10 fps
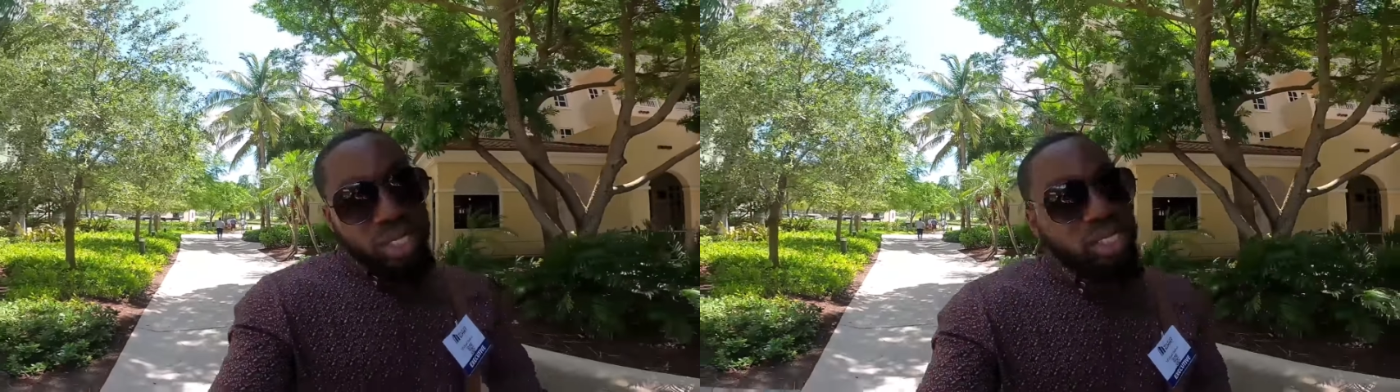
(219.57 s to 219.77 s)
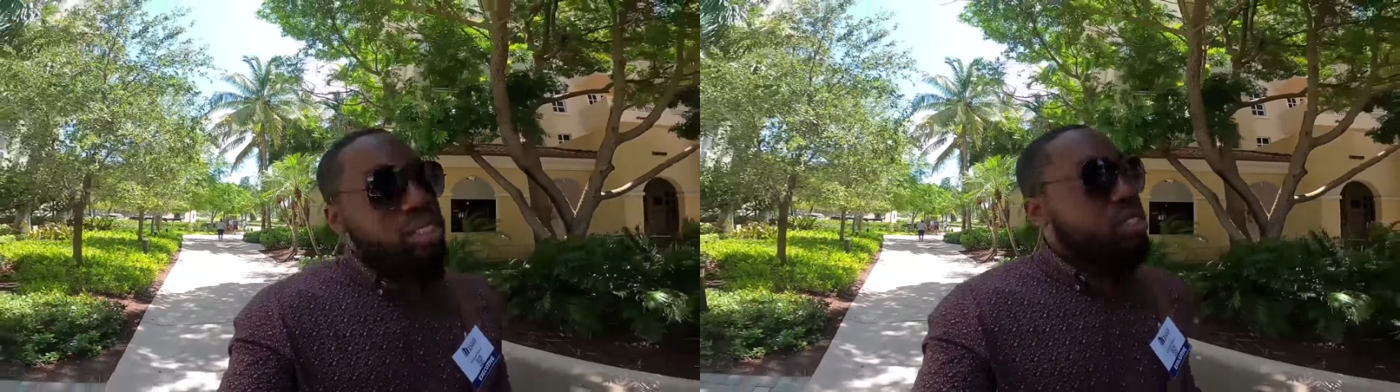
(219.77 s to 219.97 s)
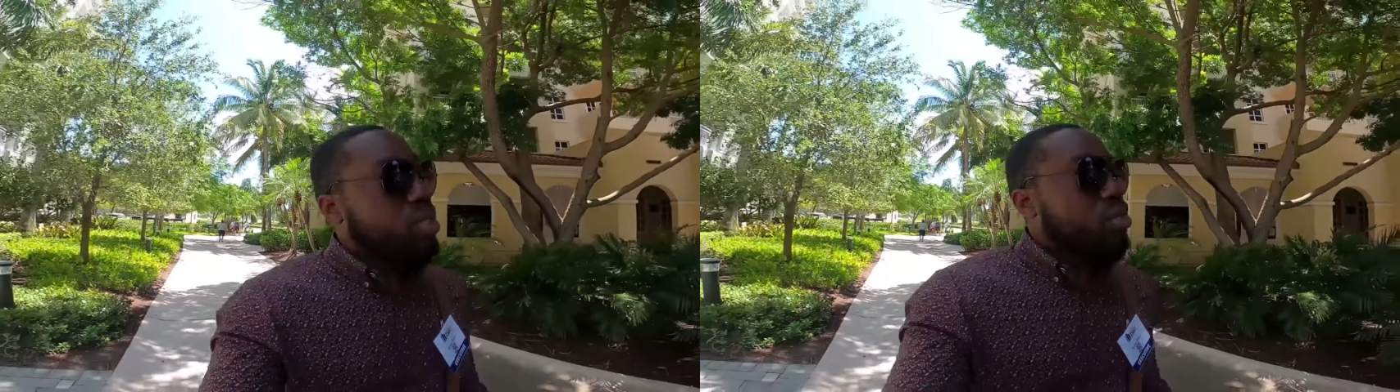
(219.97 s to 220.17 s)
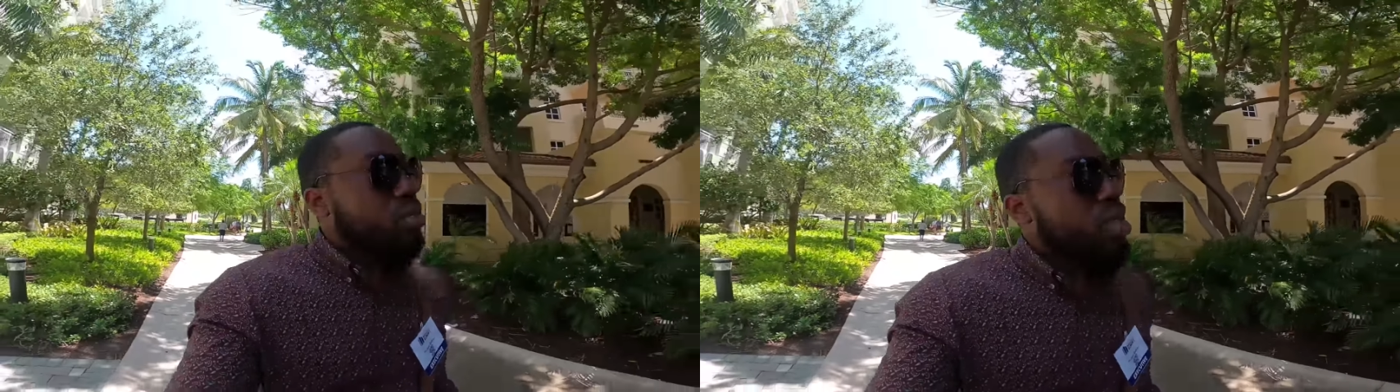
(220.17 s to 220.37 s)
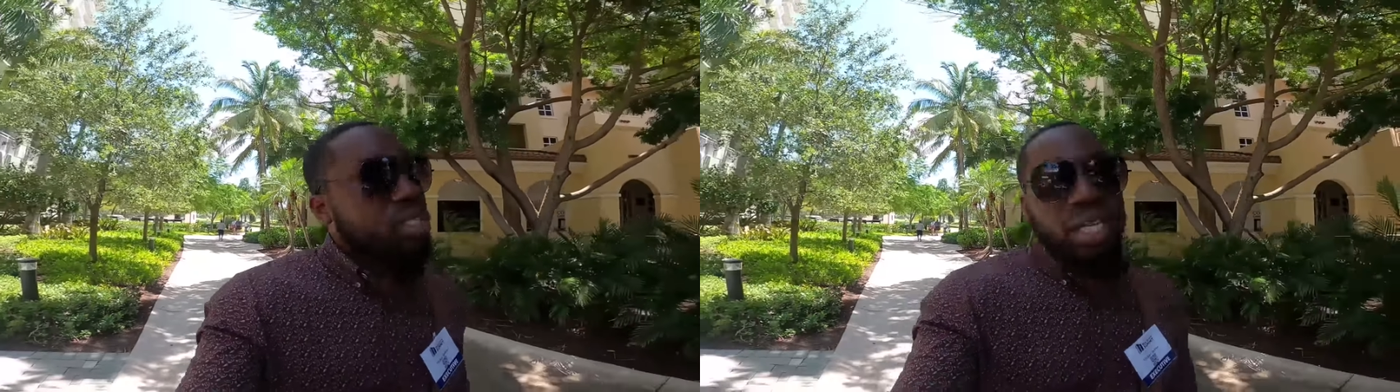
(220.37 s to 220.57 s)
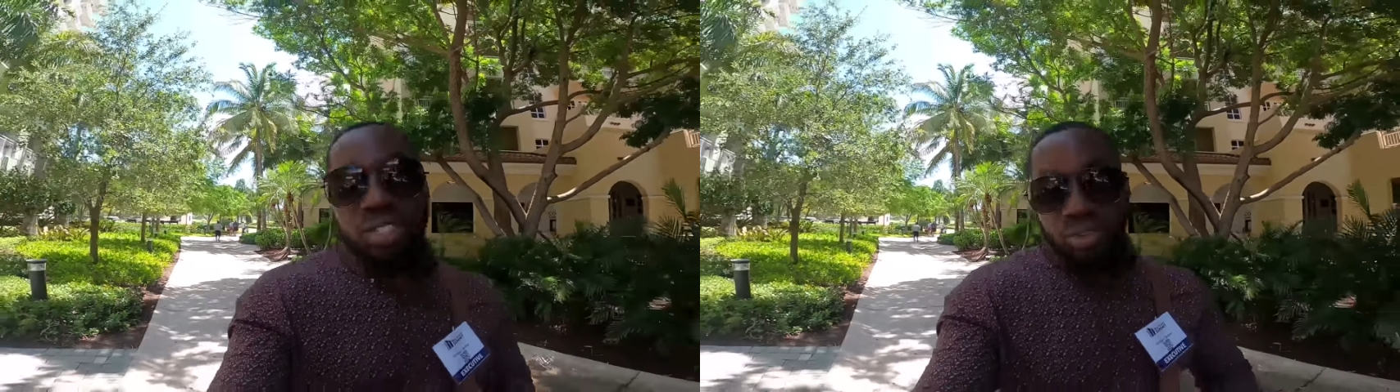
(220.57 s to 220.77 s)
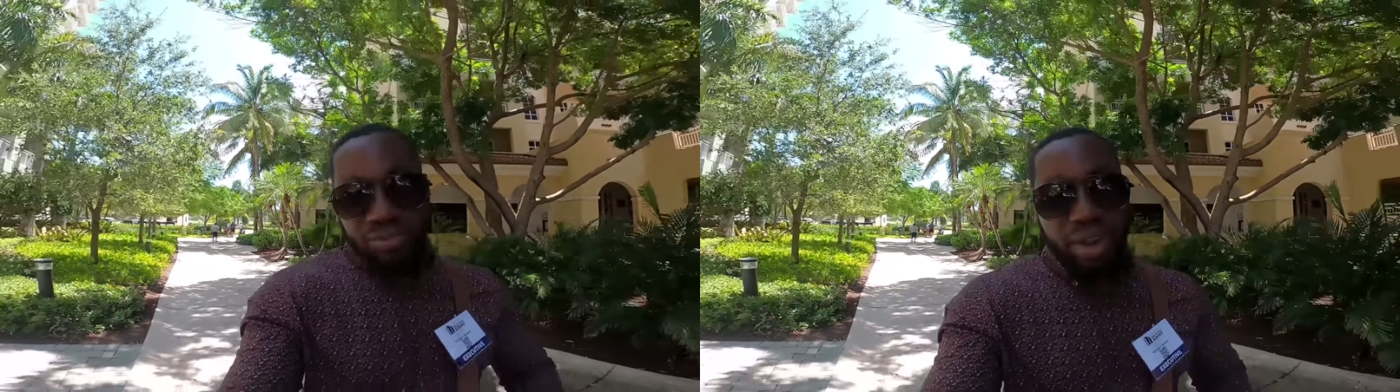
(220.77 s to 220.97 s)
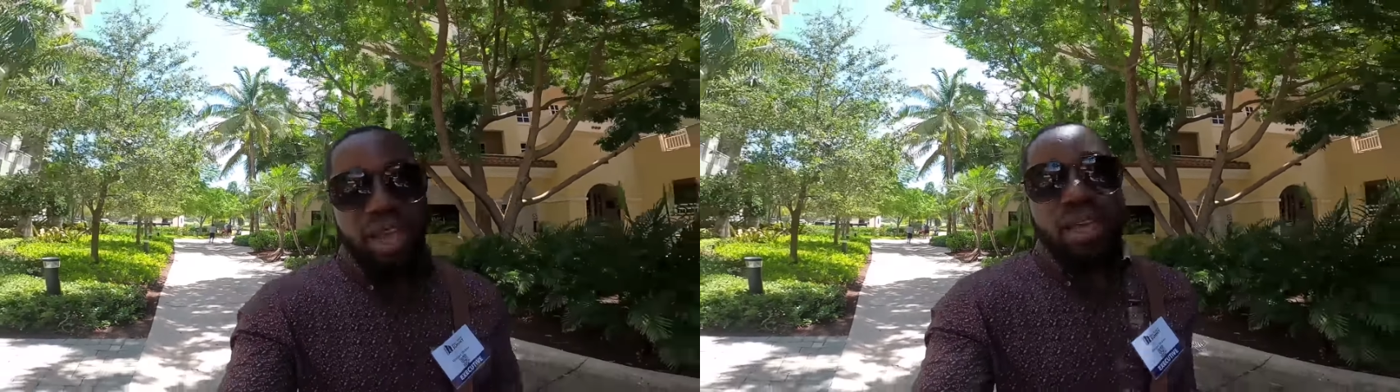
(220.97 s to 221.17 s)
session. So y'all stay tuned
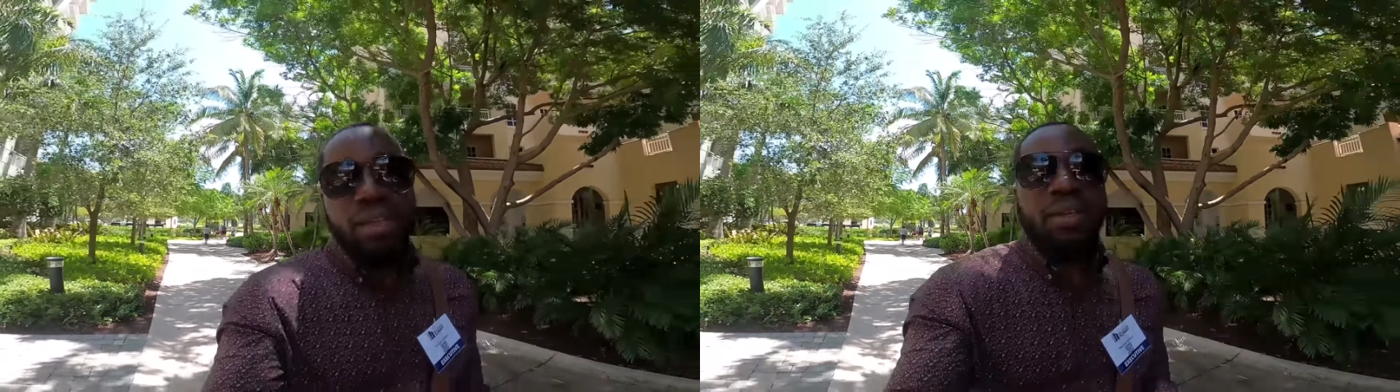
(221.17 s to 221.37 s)
for that.